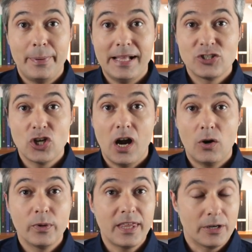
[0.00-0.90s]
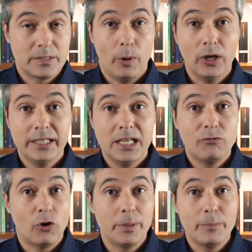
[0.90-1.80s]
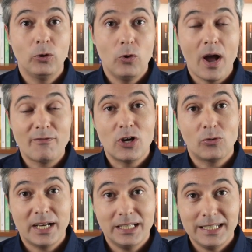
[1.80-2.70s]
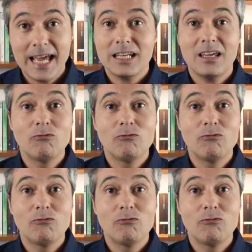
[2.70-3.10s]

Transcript: The Bell Jar without spoiling it for people who have not read it yet.